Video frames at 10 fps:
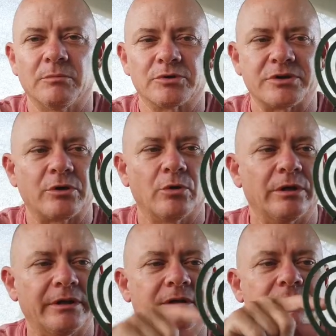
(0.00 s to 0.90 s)
put your mozzie
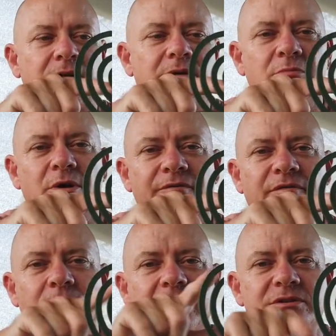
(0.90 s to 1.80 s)
coil in and you burn
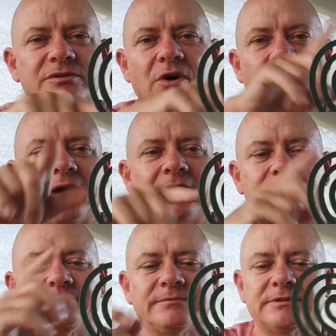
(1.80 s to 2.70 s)
it from the inside
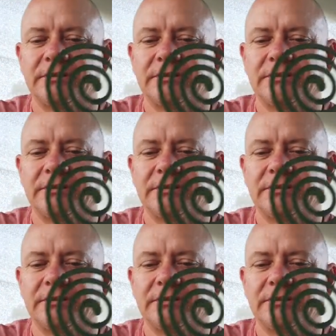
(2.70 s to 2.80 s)
out.